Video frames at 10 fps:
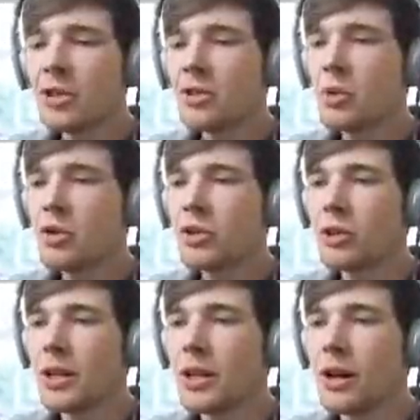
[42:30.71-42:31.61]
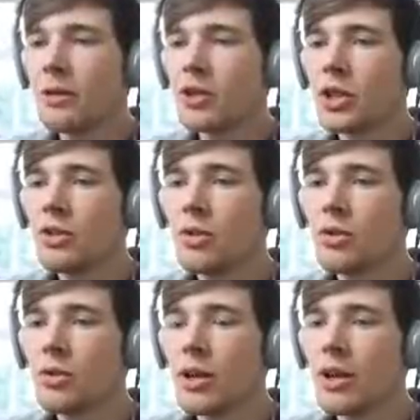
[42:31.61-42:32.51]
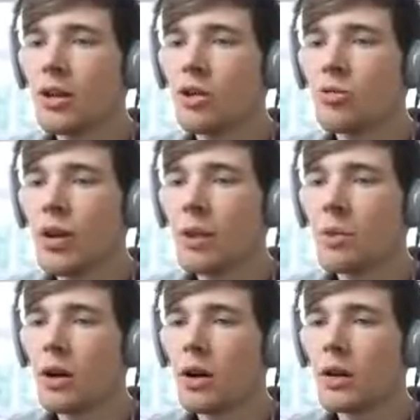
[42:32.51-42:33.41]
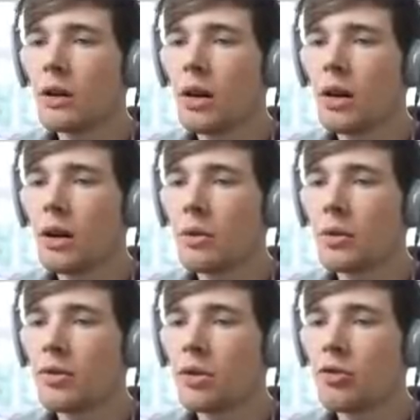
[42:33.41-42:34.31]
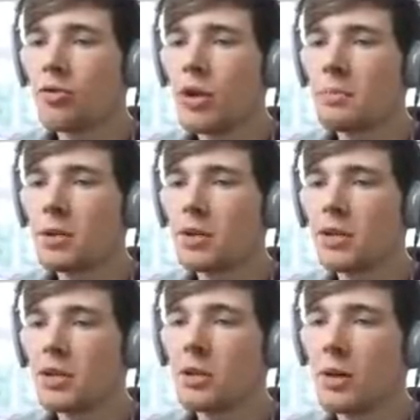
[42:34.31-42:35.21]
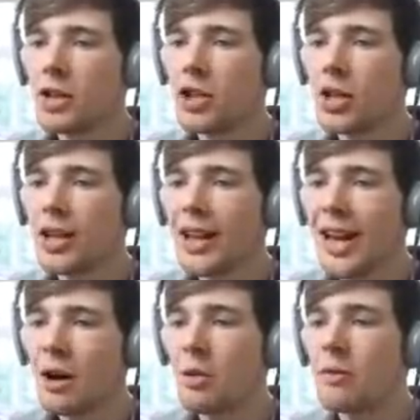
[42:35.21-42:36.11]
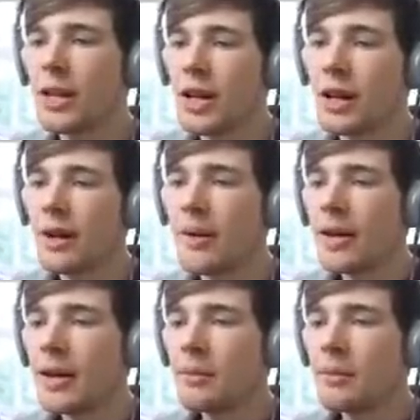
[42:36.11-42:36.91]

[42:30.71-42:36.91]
She just wants to be loved. She's not doing great work uh, with the creeper situation now over here.